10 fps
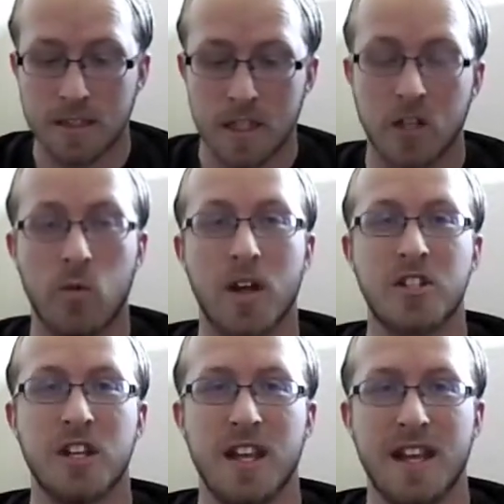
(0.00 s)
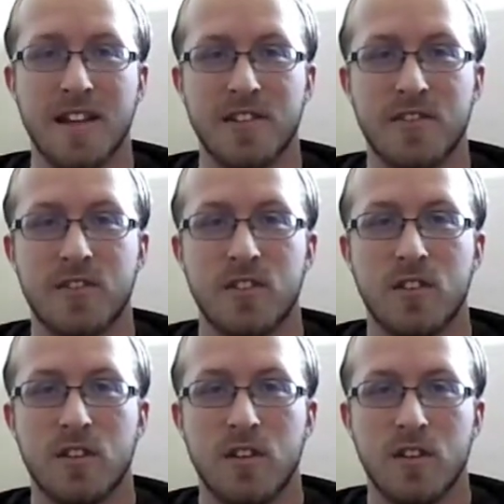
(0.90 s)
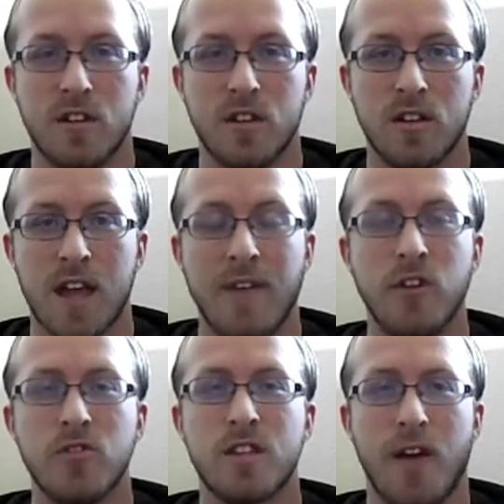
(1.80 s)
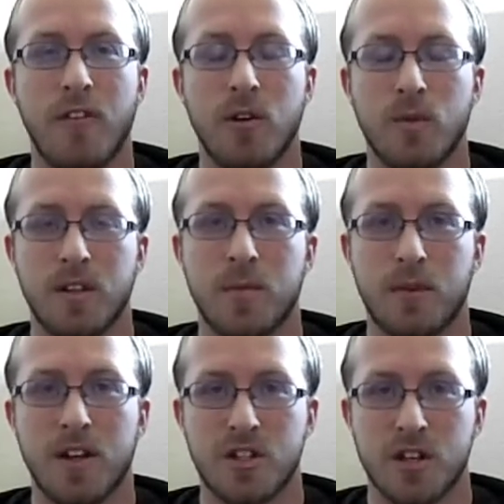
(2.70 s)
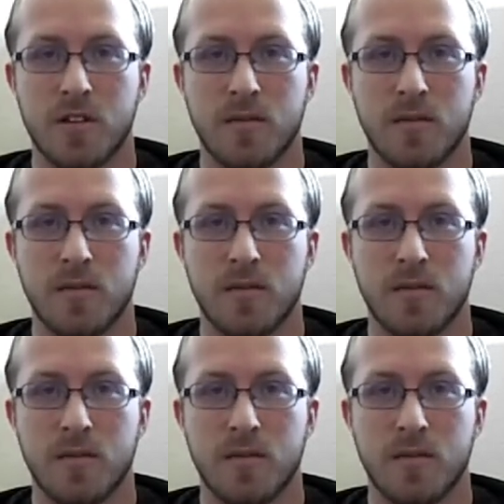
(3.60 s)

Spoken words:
the question is, have you suffered with depression?